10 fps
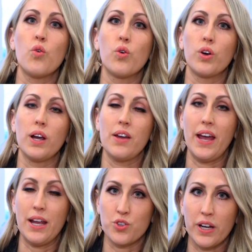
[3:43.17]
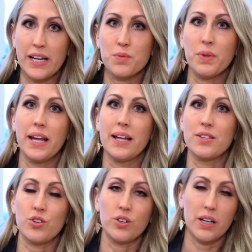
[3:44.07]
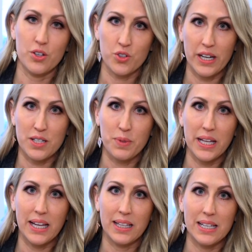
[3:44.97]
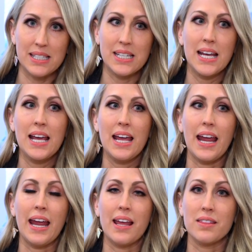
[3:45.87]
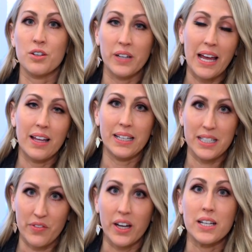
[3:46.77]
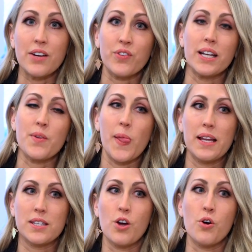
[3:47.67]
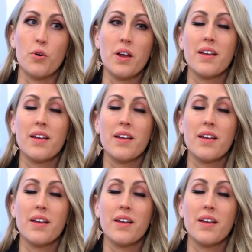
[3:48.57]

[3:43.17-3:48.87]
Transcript: or have had transplants or on a transplant list and their reality is very different. So